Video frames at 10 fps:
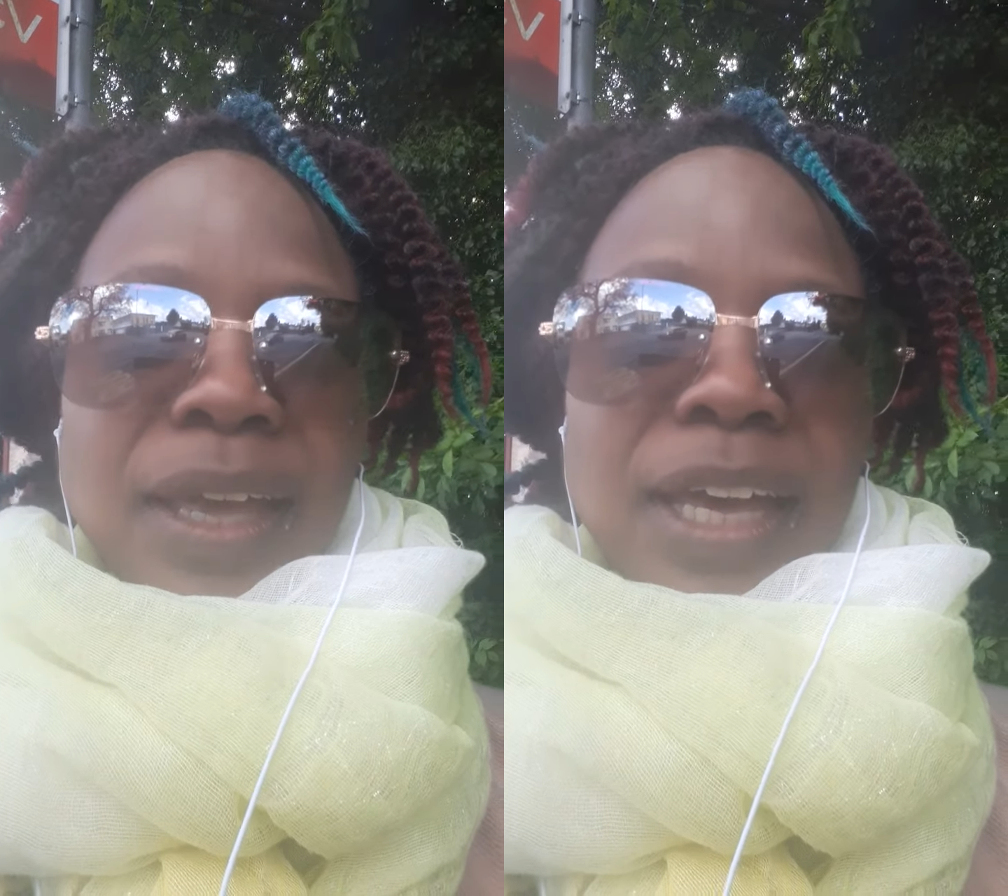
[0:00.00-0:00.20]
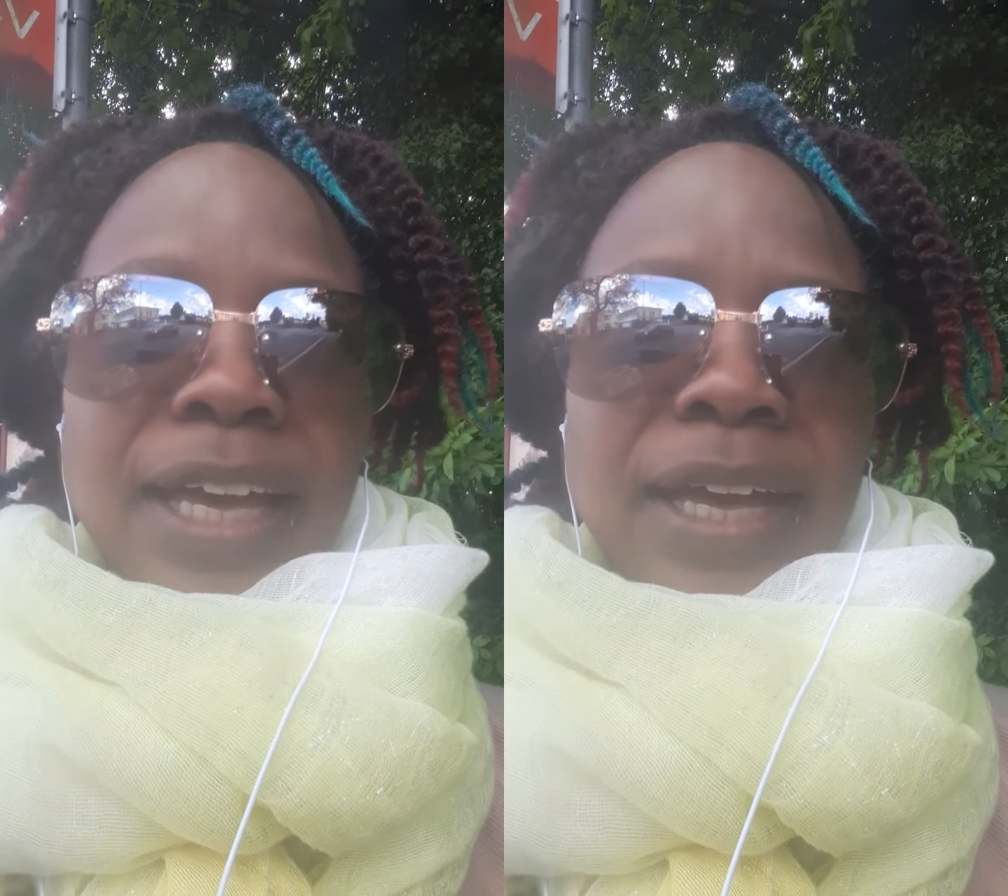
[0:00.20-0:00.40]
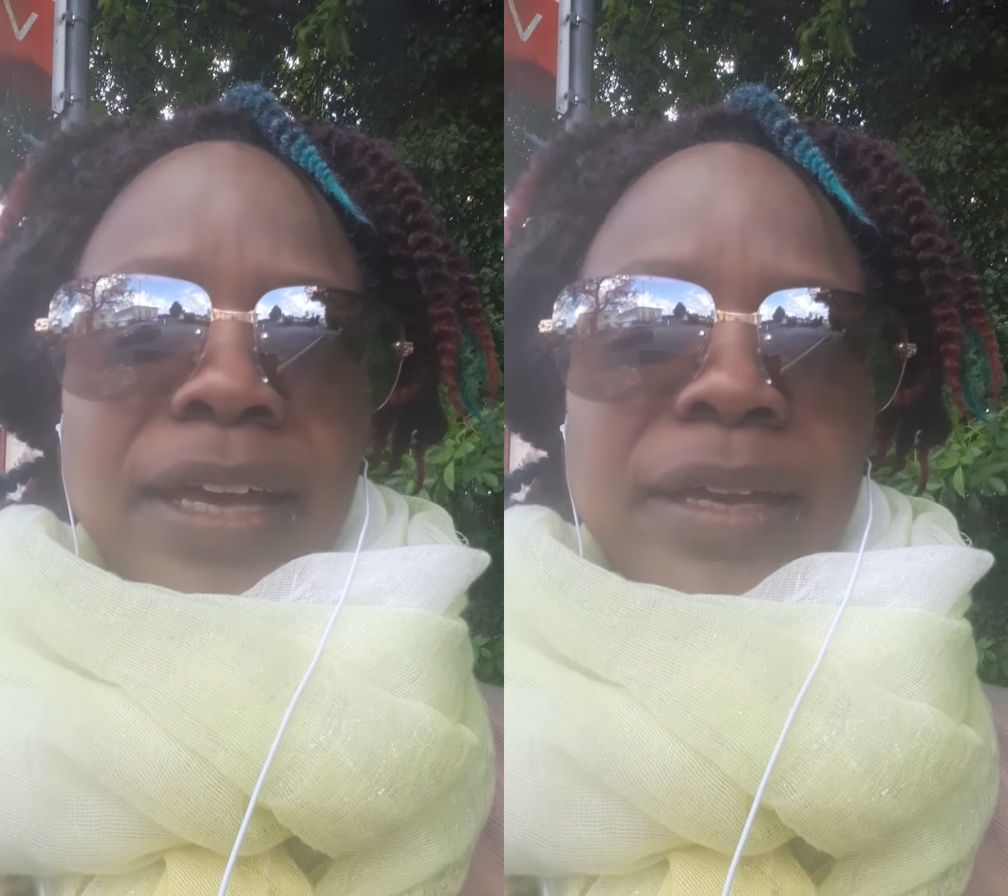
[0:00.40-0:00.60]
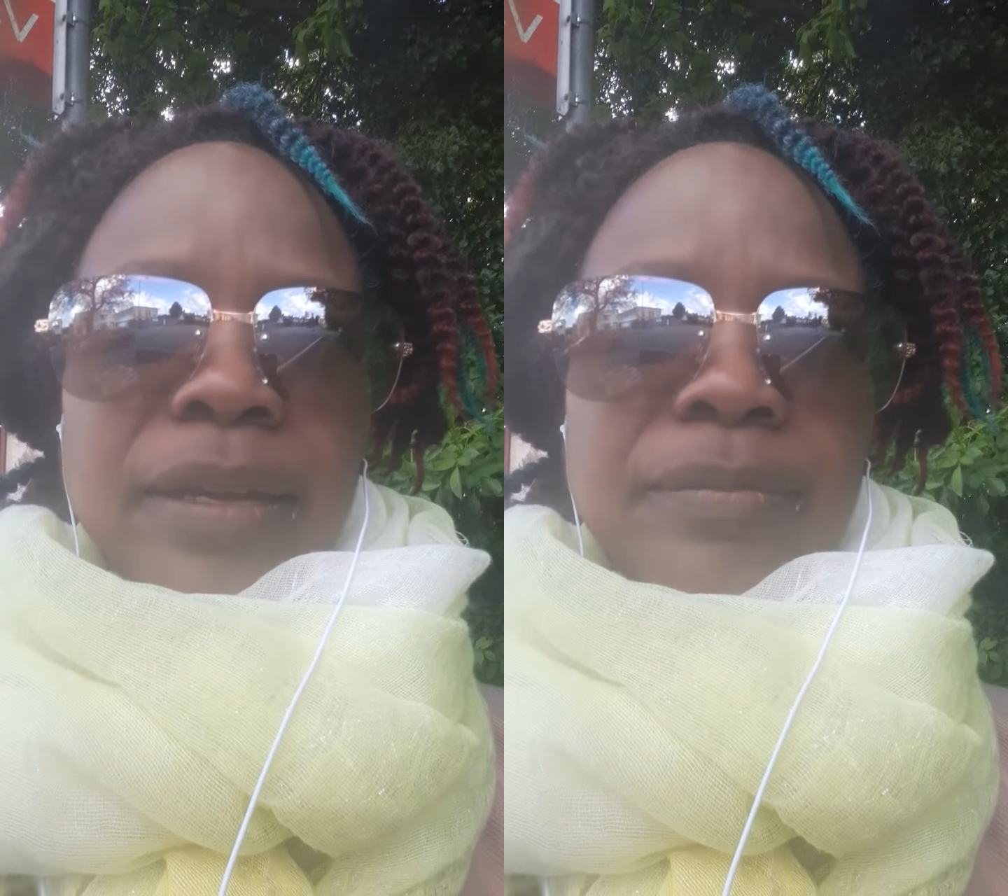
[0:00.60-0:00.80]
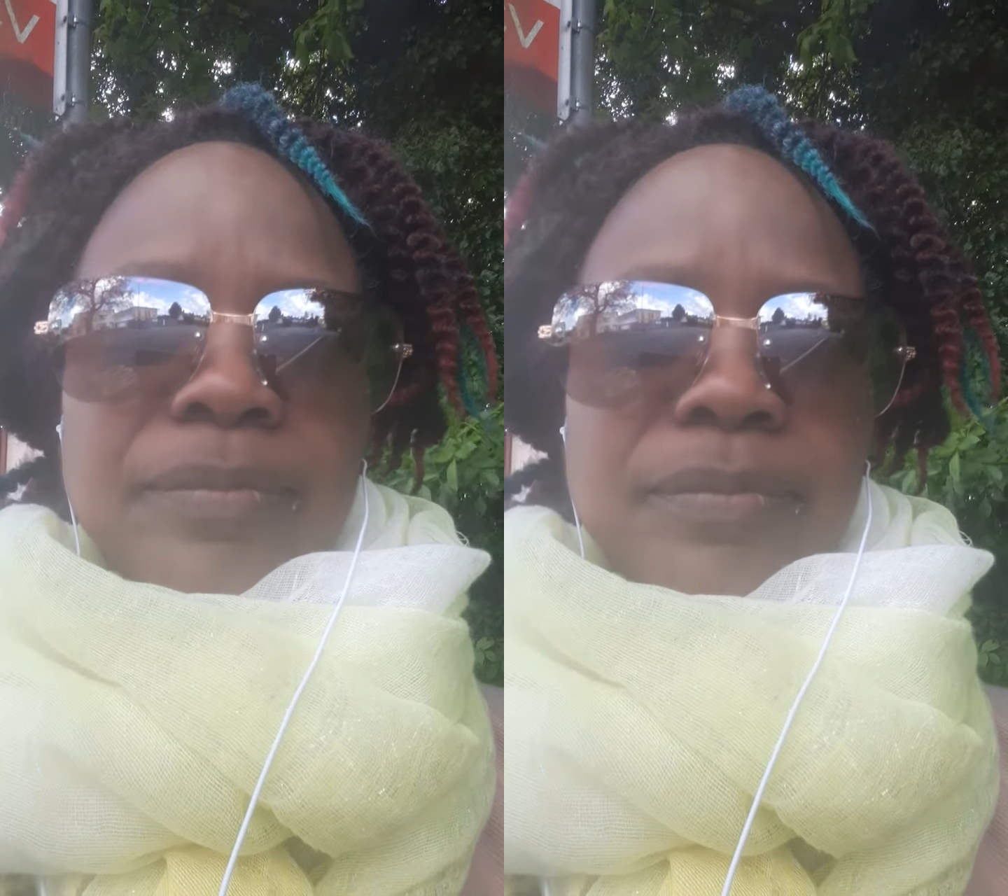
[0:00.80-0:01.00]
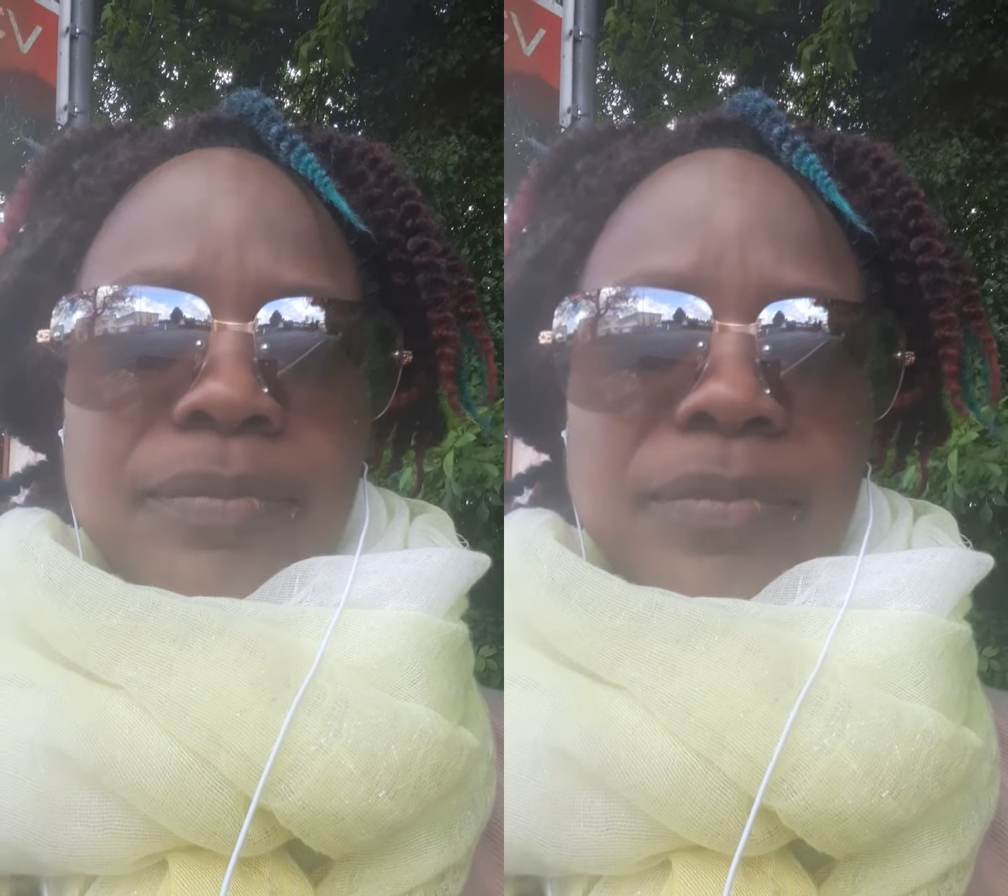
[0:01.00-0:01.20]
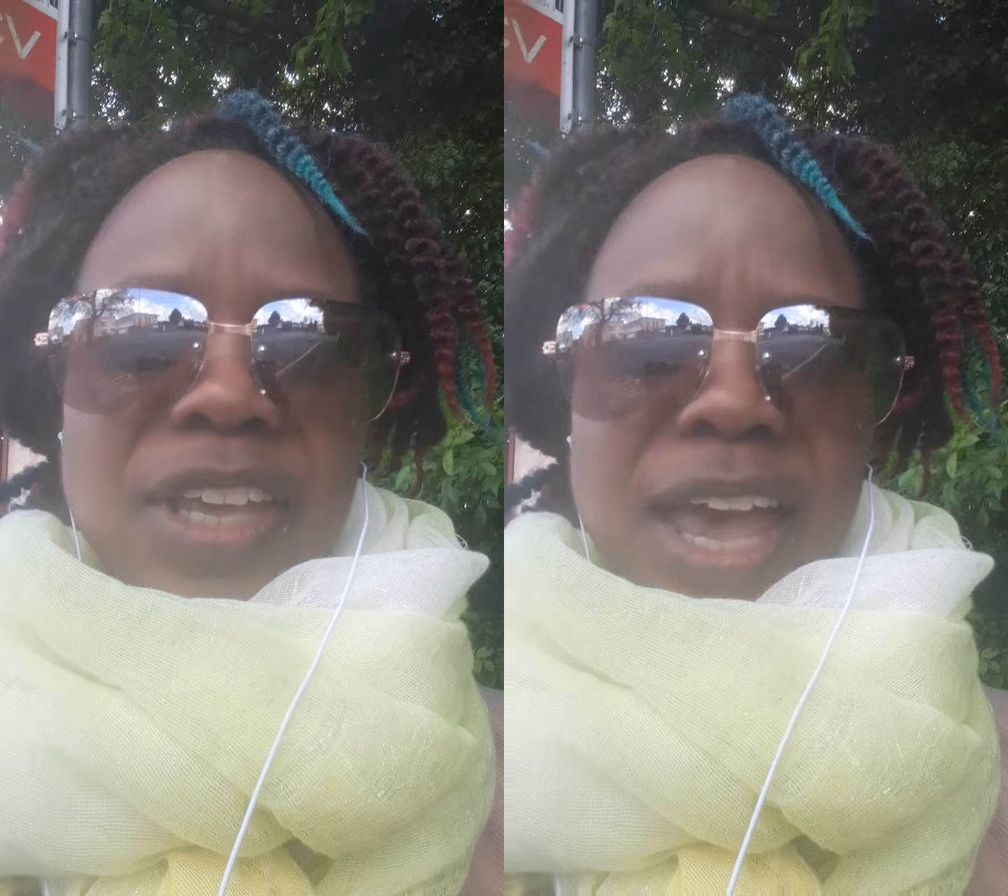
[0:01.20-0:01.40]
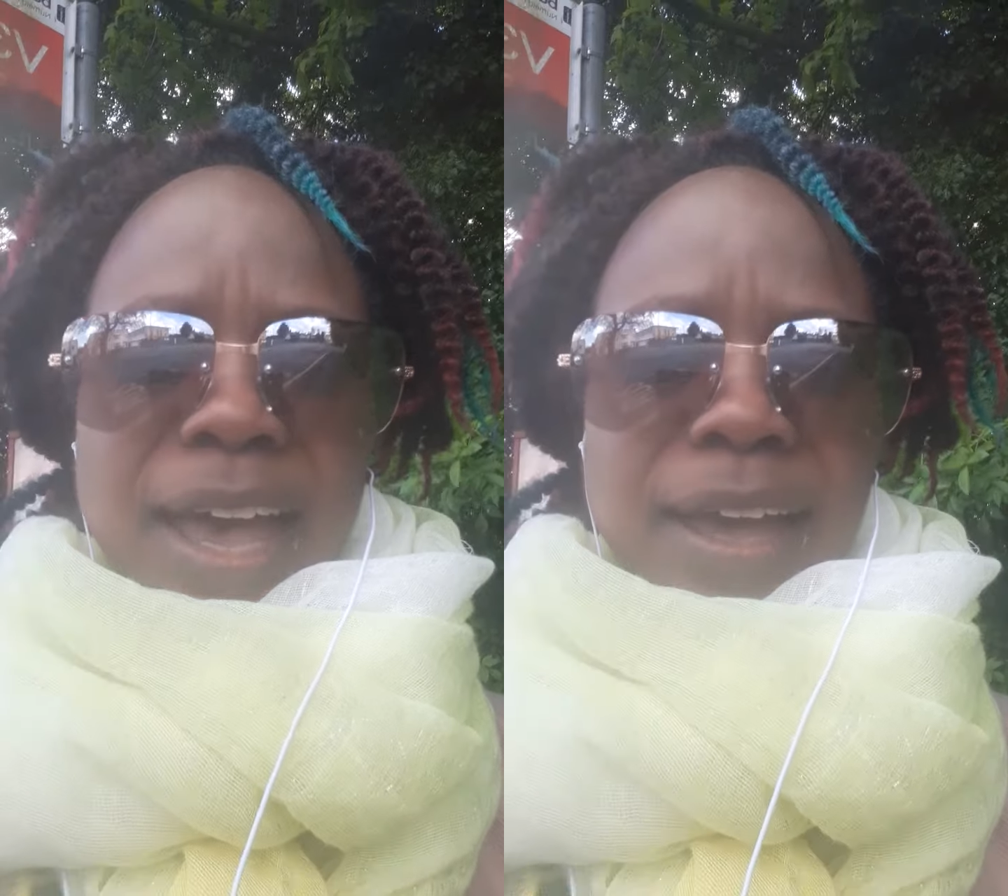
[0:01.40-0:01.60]

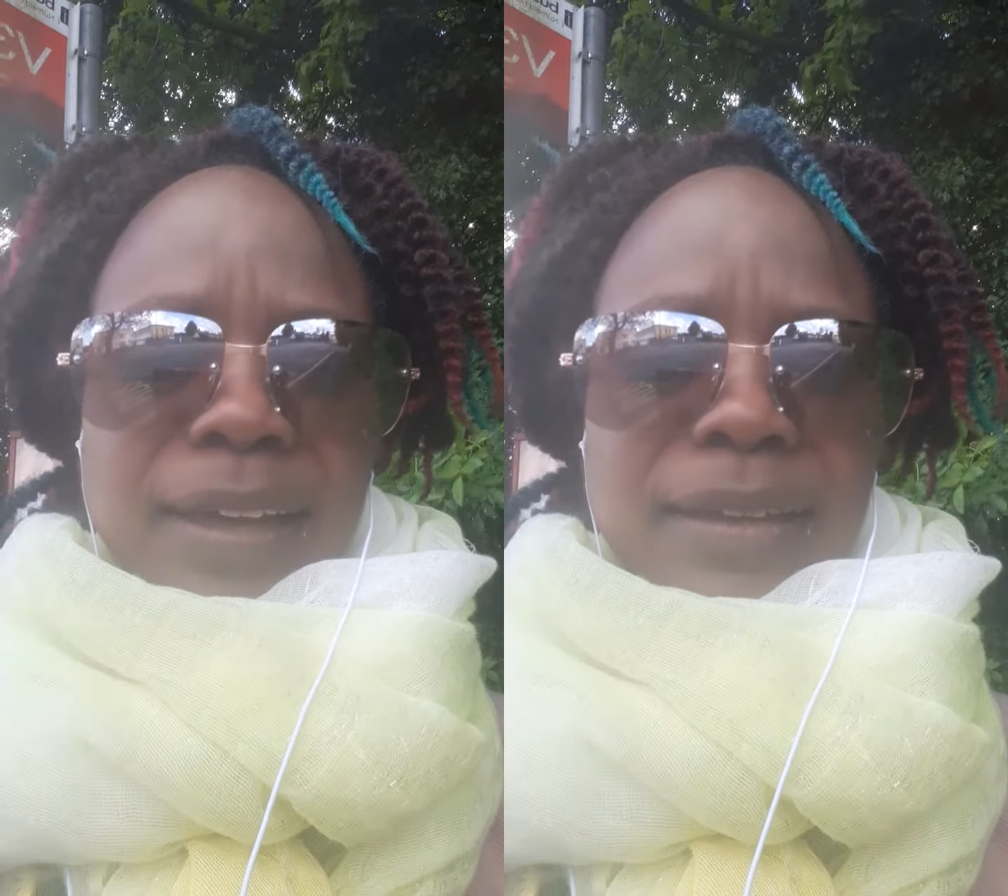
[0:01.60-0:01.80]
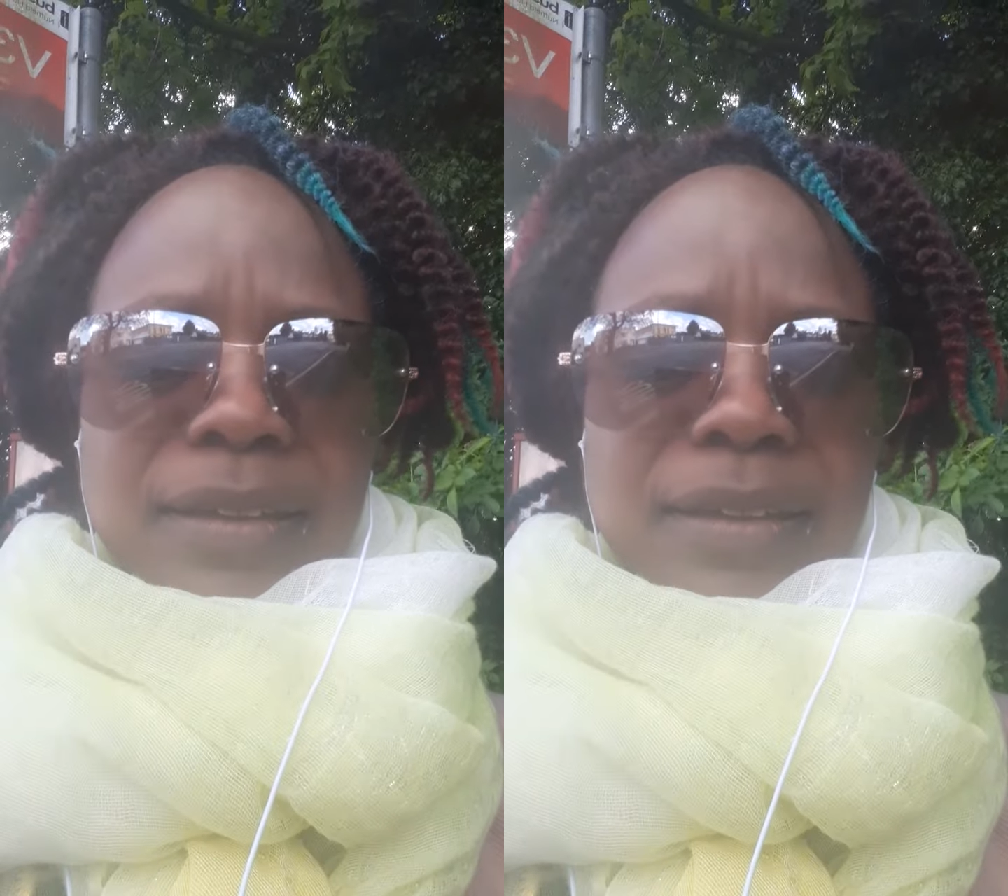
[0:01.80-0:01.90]
yeah.